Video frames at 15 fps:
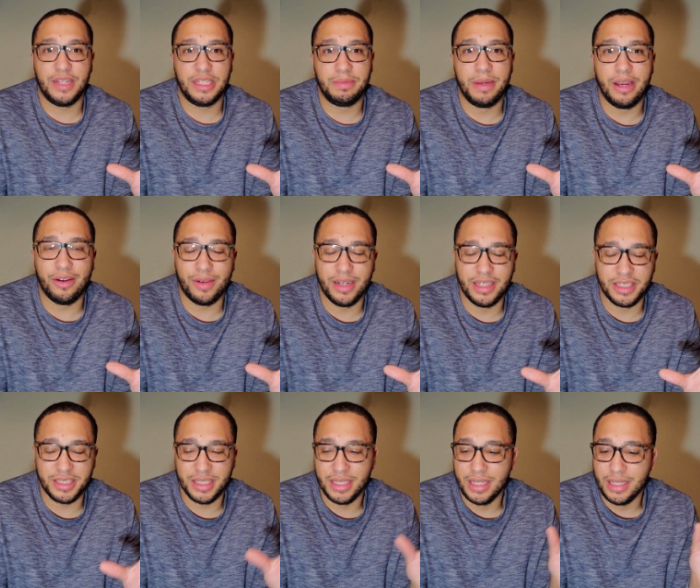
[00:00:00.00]

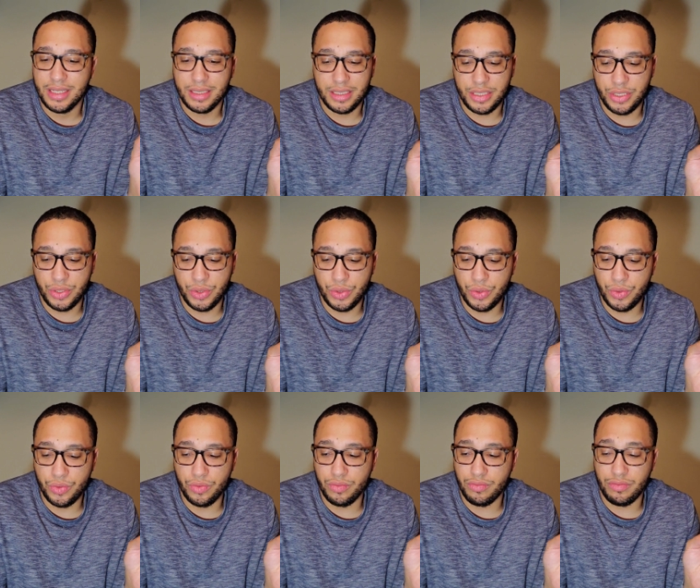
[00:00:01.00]
experience to
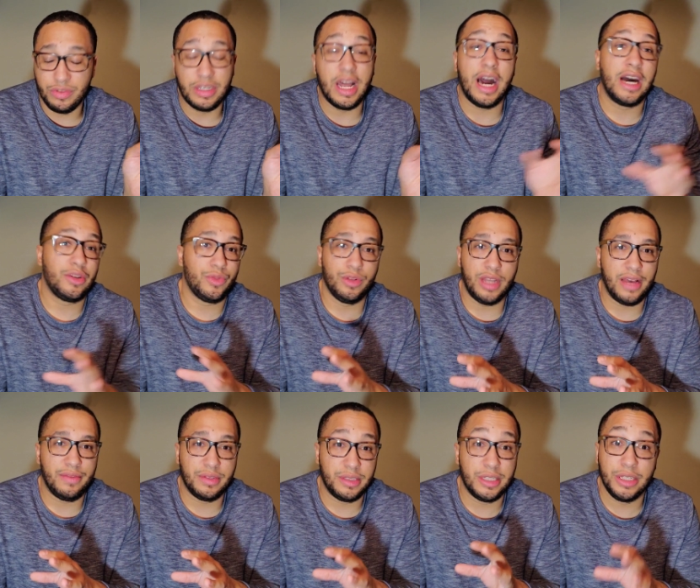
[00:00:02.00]
non-real
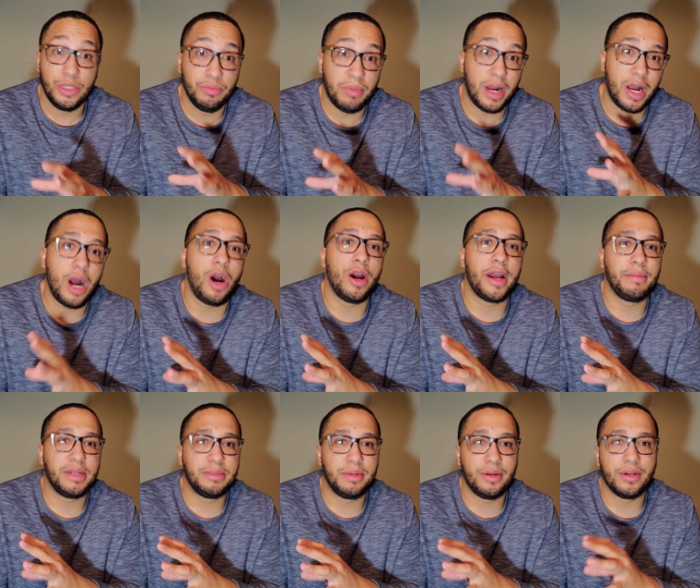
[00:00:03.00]
life to my card game
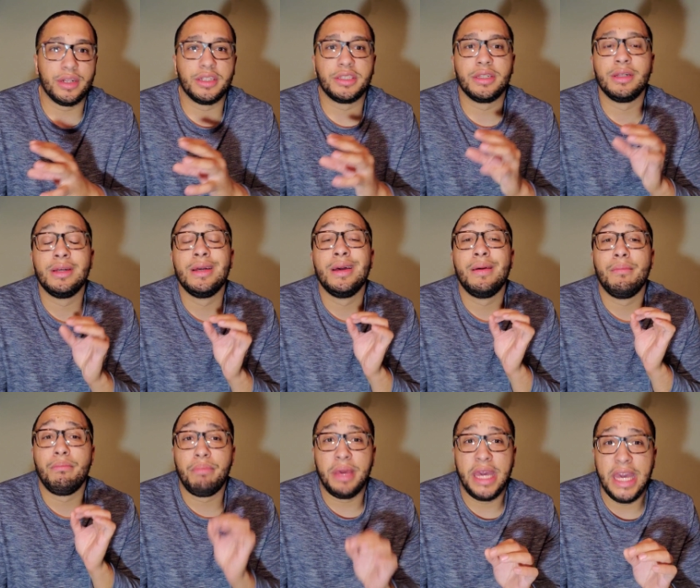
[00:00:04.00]
experience
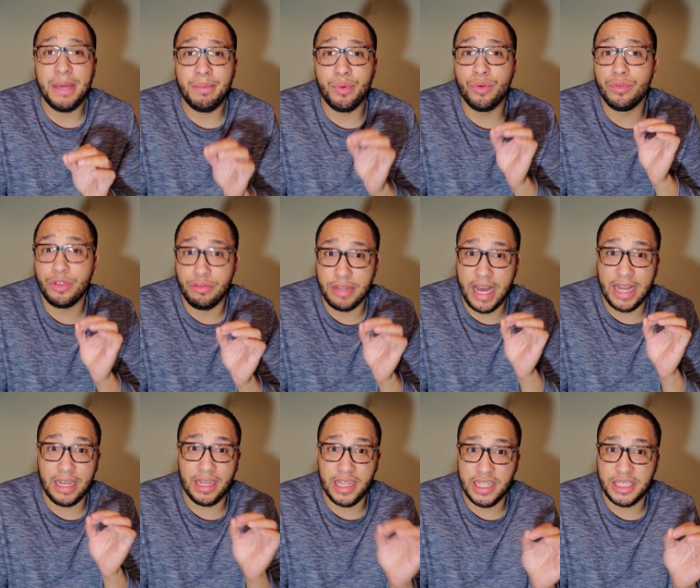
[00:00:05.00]
people do
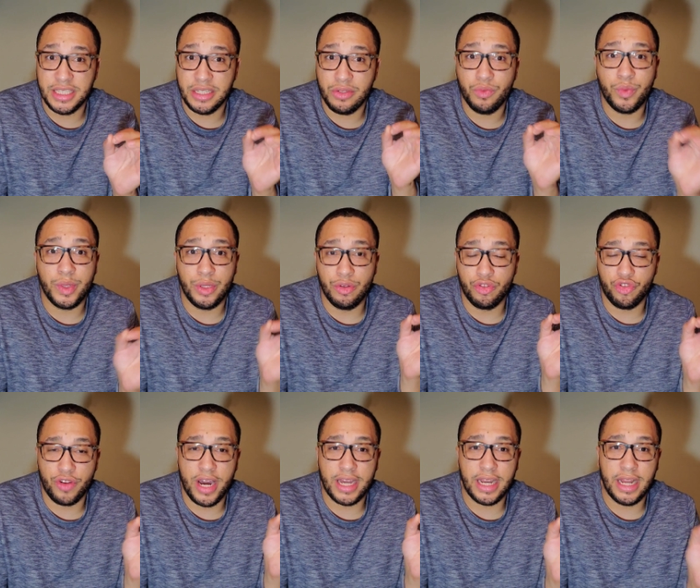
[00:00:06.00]
not listen when you
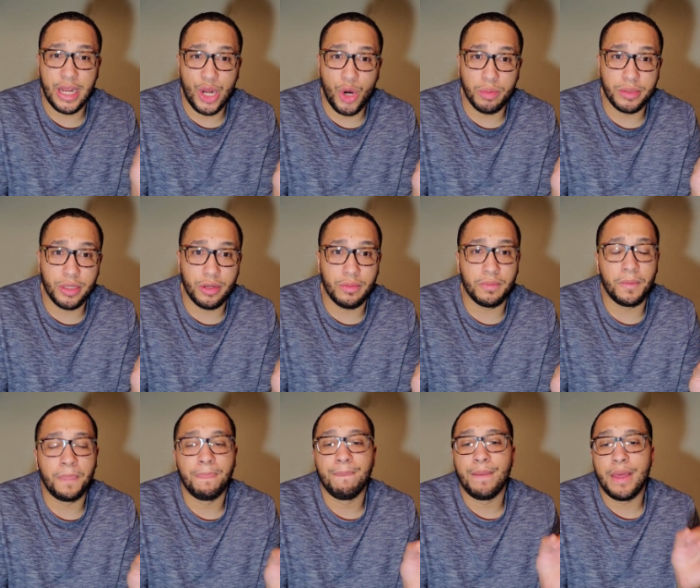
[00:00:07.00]
try to help them
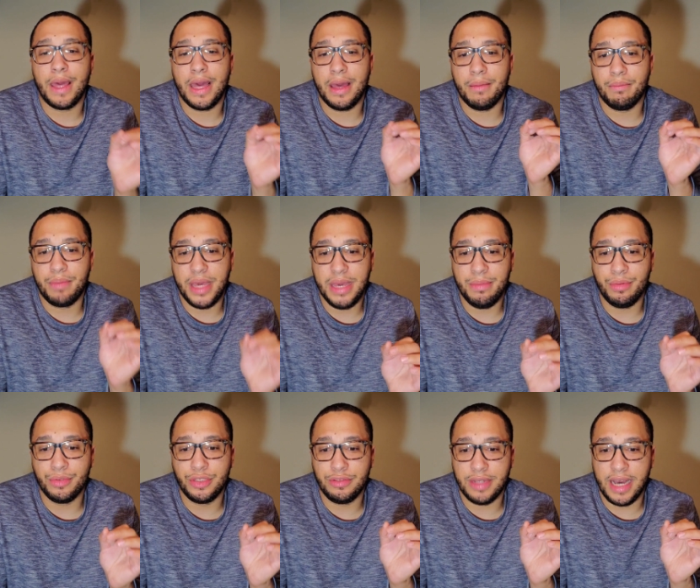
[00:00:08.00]
and
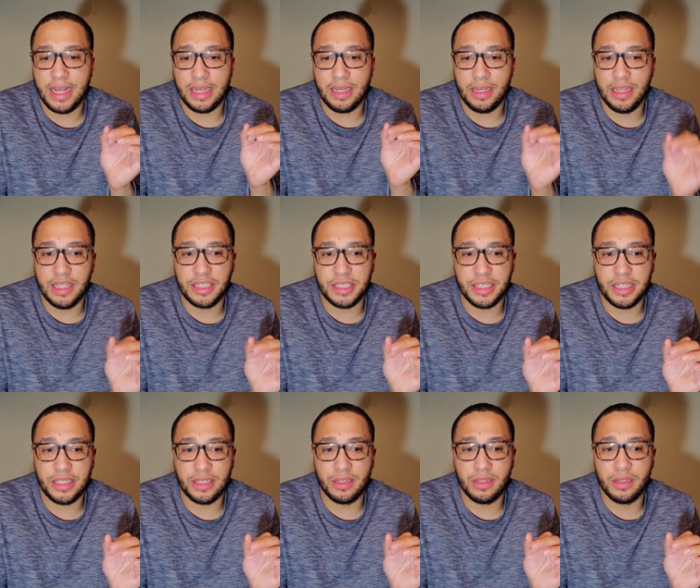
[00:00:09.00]
people do not
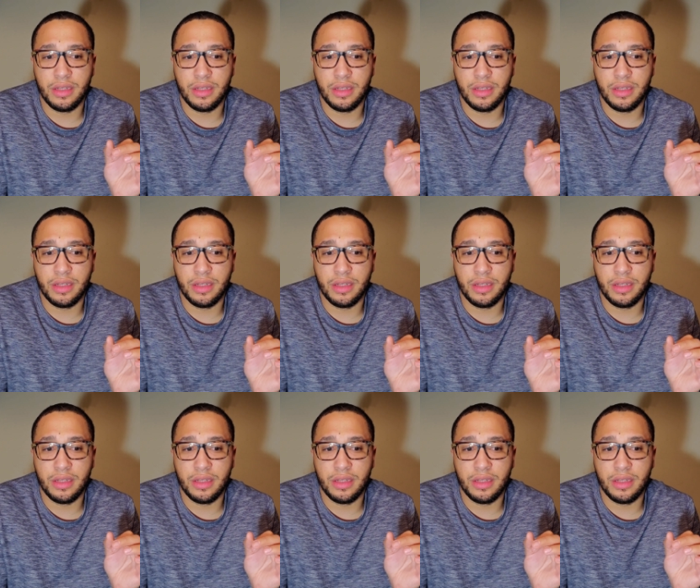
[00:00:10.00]
listen